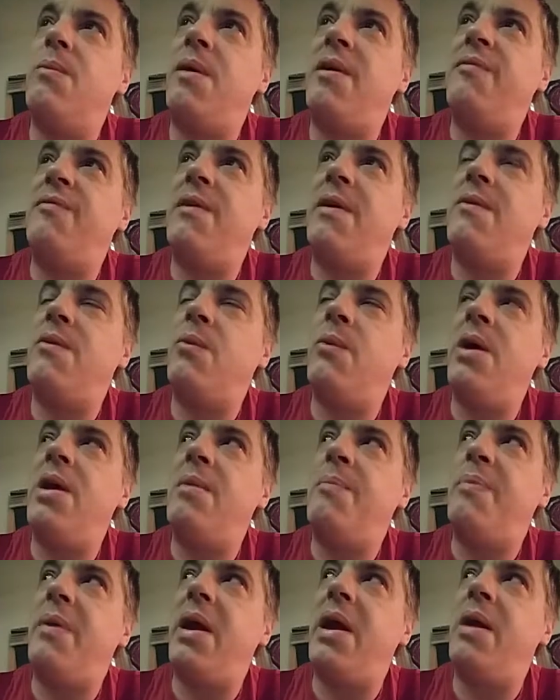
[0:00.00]
way
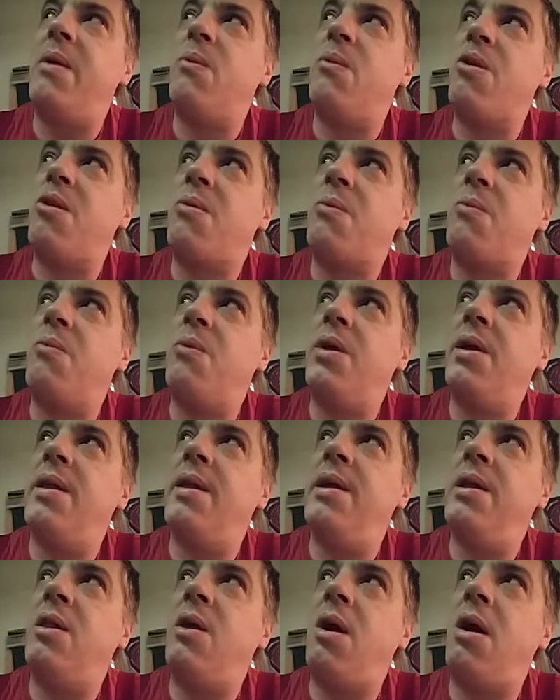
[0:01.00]
to paint was
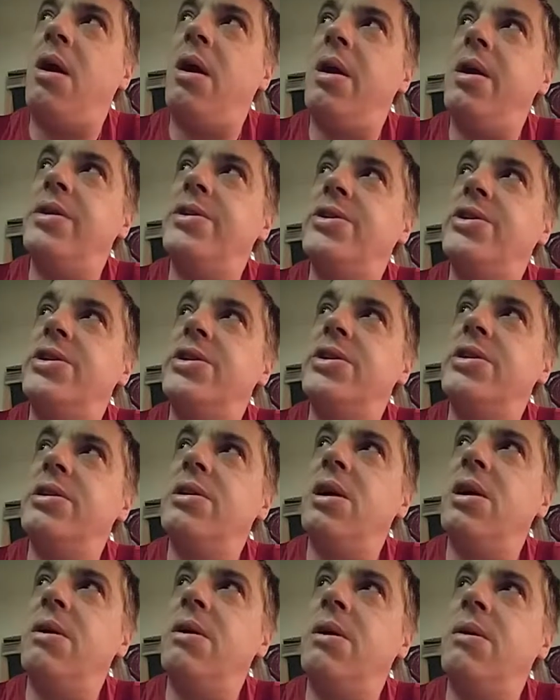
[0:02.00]
really large
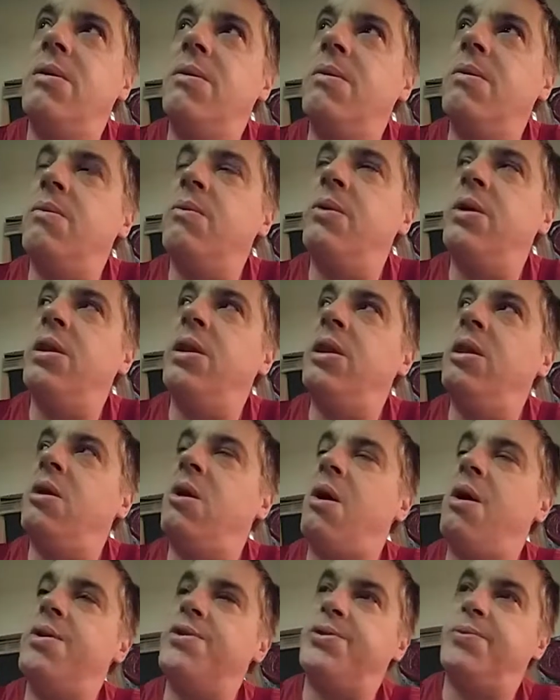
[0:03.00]

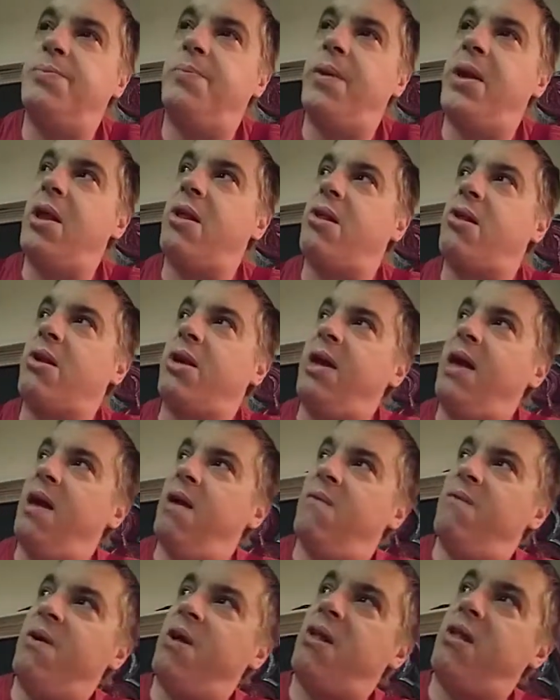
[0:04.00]
pieces of
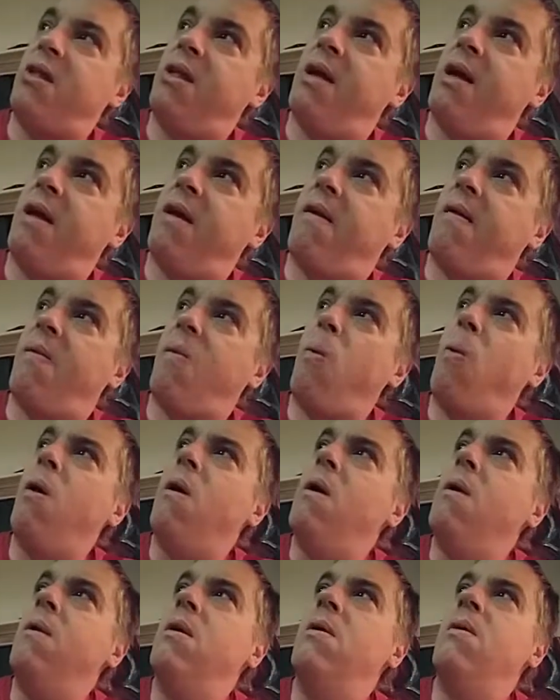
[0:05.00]
canvas, like
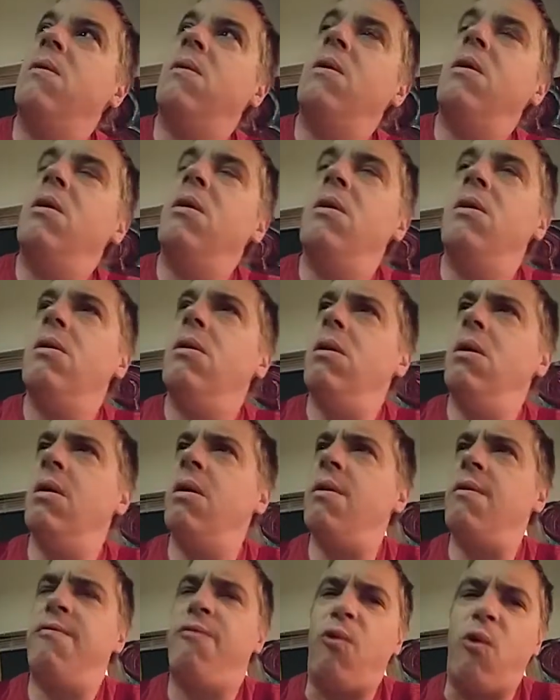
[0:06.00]

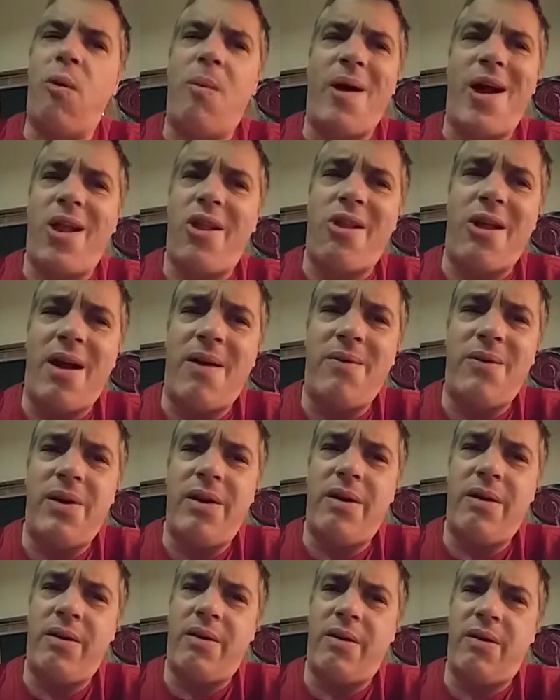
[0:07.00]

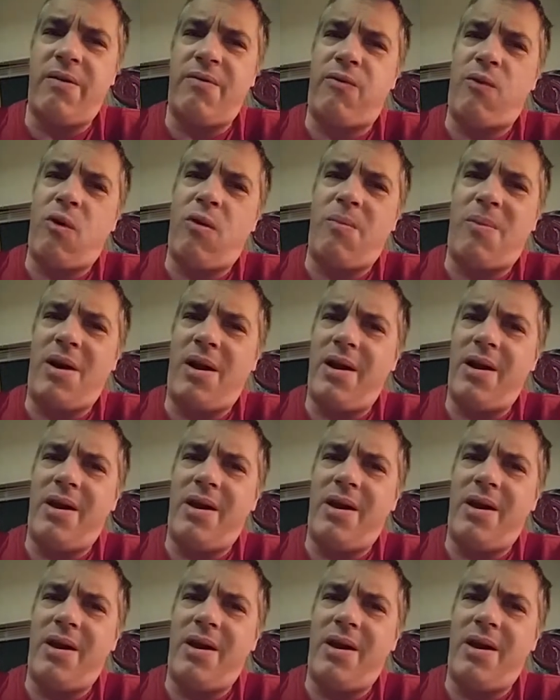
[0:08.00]
4x7 or